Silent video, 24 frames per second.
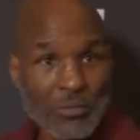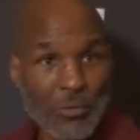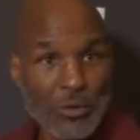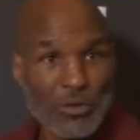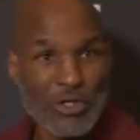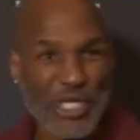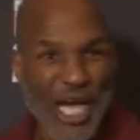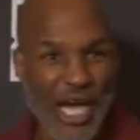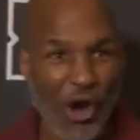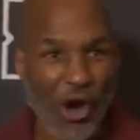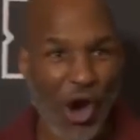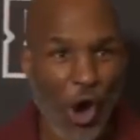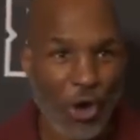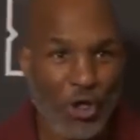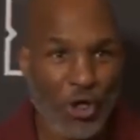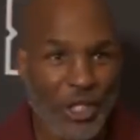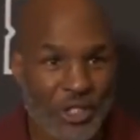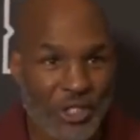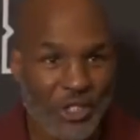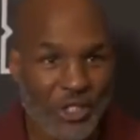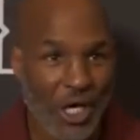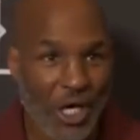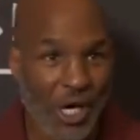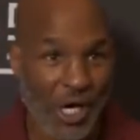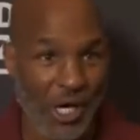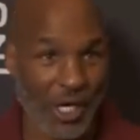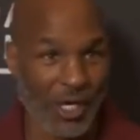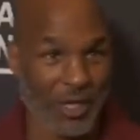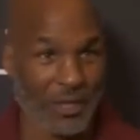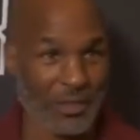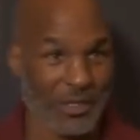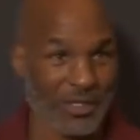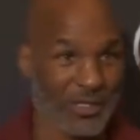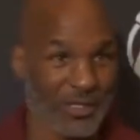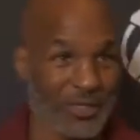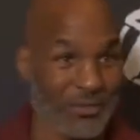You got all these
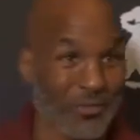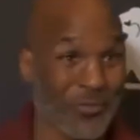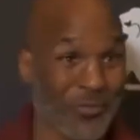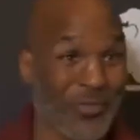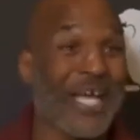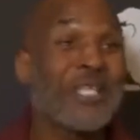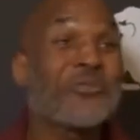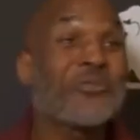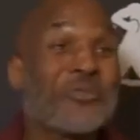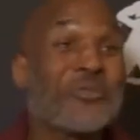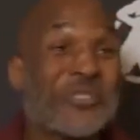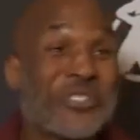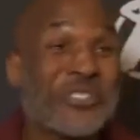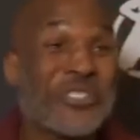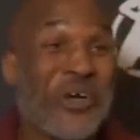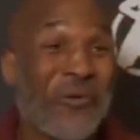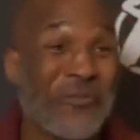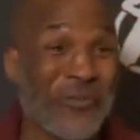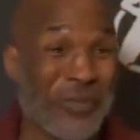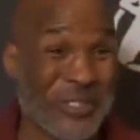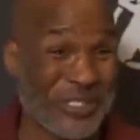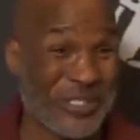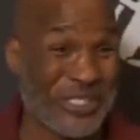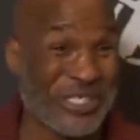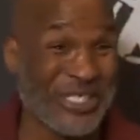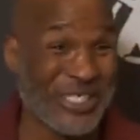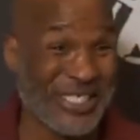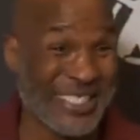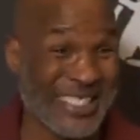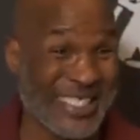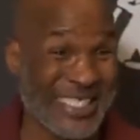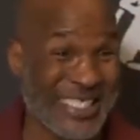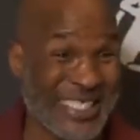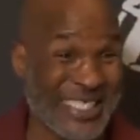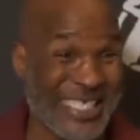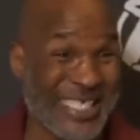cars. That's when stuff was good.
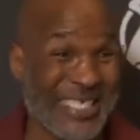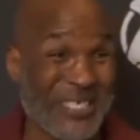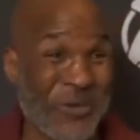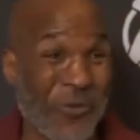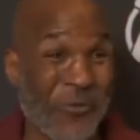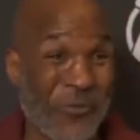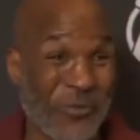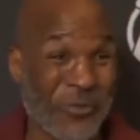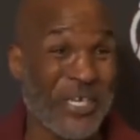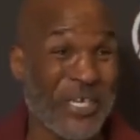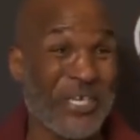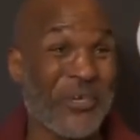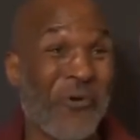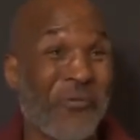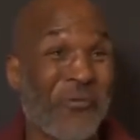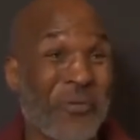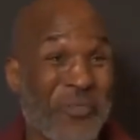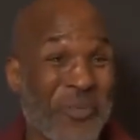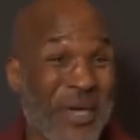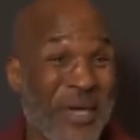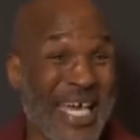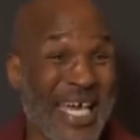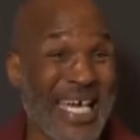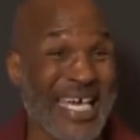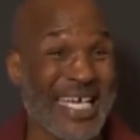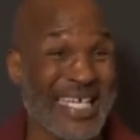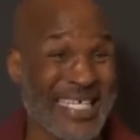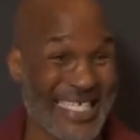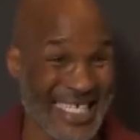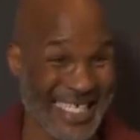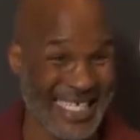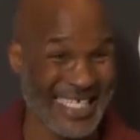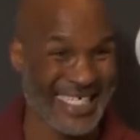You getting getting overpaid.